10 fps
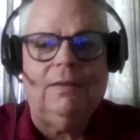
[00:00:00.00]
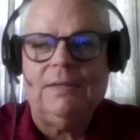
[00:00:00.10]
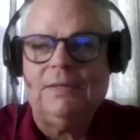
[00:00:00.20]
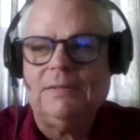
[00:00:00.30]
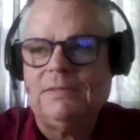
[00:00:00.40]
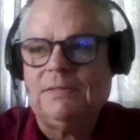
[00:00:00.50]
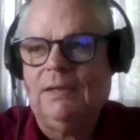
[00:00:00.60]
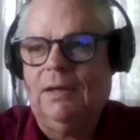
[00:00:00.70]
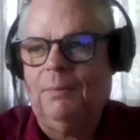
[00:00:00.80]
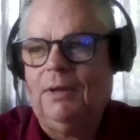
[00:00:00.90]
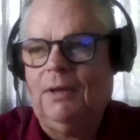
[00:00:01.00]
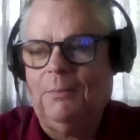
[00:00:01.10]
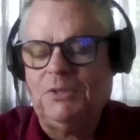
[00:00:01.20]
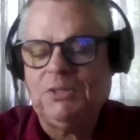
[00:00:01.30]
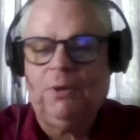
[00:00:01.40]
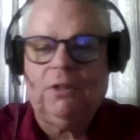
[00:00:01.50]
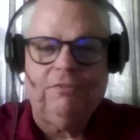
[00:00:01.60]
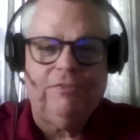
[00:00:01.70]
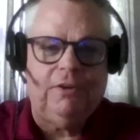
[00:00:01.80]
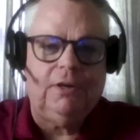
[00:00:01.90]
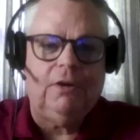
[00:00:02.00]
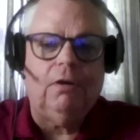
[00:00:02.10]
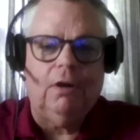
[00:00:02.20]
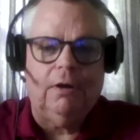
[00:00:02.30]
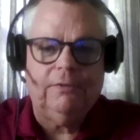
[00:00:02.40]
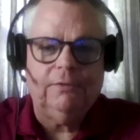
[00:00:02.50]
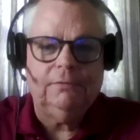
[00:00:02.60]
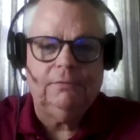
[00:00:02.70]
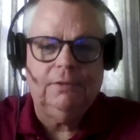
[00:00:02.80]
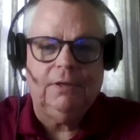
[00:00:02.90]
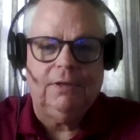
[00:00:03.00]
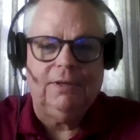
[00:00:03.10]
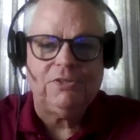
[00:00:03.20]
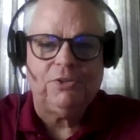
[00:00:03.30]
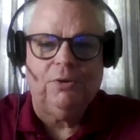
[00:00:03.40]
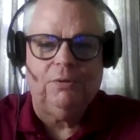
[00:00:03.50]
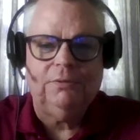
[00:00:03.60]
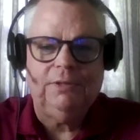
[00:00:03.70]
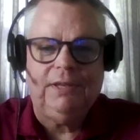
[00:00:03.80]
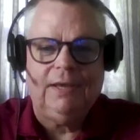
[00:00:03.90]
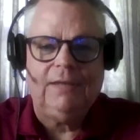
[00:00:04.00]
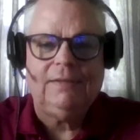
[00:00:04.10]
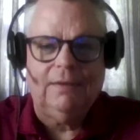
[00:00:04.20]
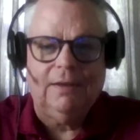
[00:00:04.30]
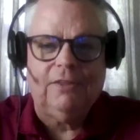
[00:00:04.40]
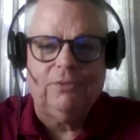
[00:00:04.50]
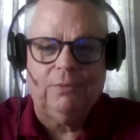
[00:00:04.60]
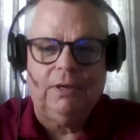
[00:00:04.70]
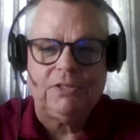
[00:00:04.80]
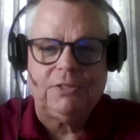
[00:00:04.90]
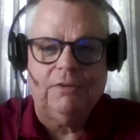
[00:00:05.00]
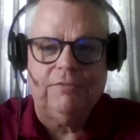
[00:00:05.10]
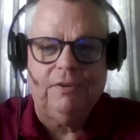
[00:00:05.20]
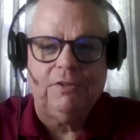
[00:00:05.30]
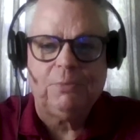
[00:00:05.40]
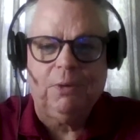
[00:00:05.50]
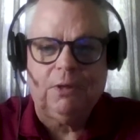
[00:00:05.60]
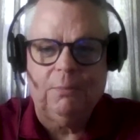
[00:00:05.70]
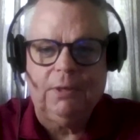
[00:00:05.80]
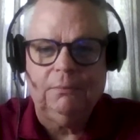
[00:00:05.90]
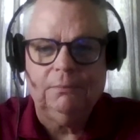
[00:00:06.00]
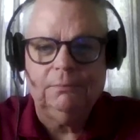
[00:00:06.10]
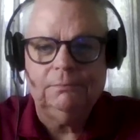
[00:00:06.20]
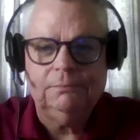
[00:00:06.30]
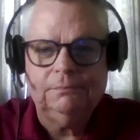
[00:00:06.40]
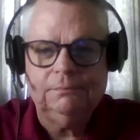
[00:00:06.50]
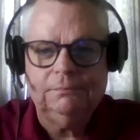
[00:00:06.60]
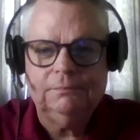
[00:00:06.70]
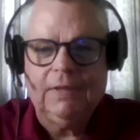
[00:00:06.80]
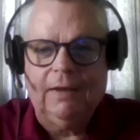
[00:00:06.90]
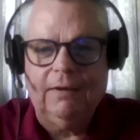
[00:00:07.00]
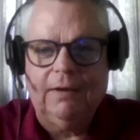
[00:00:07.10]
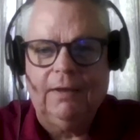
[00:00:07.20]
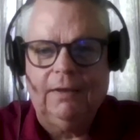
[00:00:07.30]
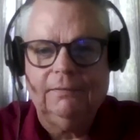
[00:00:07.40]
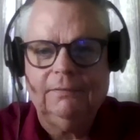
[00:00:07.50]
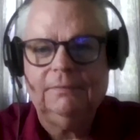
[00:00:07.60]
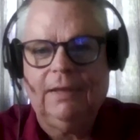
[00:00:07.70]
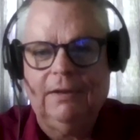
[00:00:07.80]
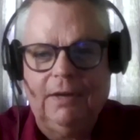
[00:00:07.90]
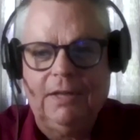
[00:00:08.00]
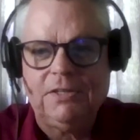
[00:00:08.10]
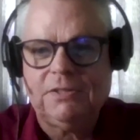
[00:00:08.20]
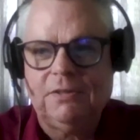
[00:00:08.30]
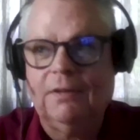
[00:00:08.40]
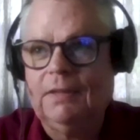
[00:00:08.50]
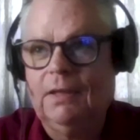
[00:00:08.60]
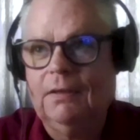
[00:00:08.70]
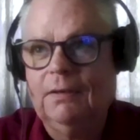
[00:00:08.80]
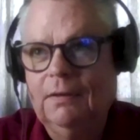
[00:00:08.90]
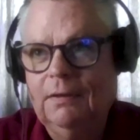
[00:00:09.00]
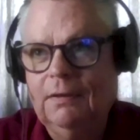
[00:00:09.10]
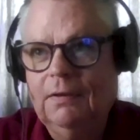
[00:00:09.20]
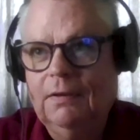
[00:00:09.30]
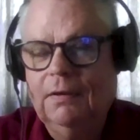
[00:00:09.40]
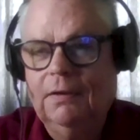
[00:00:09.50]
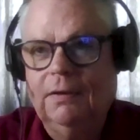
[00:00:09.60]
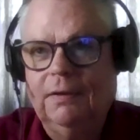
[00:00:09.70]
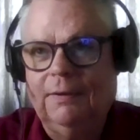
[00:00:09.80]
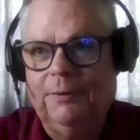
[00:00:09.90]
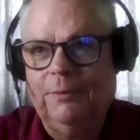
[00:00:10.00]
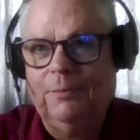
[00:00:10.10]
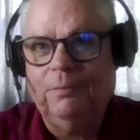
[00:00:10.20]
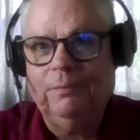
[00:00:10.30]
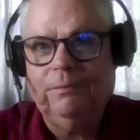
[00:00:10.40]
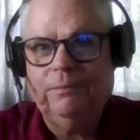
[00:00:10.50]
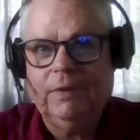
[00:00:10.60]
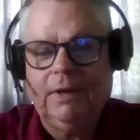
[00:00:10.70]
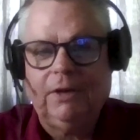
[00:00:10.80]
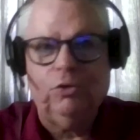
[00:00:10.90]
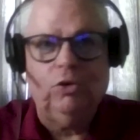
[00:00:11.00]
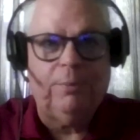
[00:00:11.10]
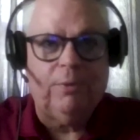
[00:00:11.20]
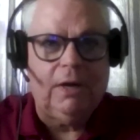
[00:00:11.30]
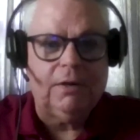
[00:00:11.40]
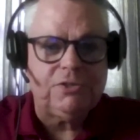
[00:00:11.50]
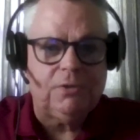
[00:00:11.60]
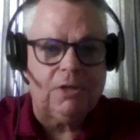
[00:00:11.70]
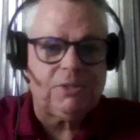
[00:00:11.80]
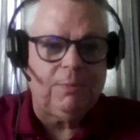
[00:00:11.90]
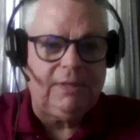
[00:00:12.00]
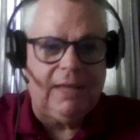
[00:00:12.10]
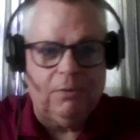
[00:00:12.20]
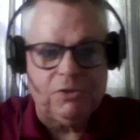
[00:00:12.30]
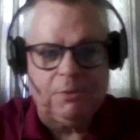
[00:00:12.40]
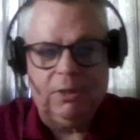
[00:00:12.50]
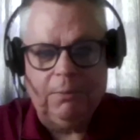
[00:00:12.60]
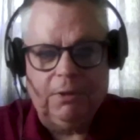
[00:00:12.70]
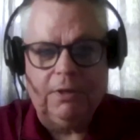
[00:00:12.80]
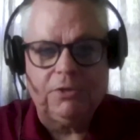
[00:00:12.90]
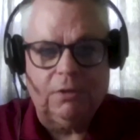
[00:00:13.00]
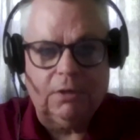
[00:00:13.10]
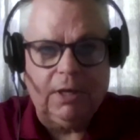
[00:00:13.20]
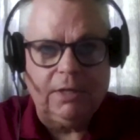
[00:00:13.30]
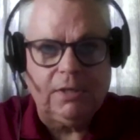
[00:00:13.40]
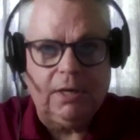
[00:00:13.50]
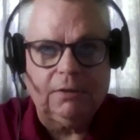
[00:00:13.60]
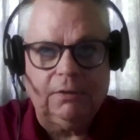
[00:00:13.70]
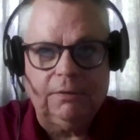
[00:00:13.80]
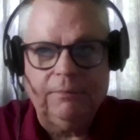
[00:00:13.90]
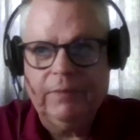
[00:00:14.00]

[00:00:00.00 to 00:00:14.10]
is I'm a sprinkler fitter at heart. So in 1993, I started fitting sprinkler pipe. How did I start that? I grew up around construction. My dad was a plumbing electrical contractor.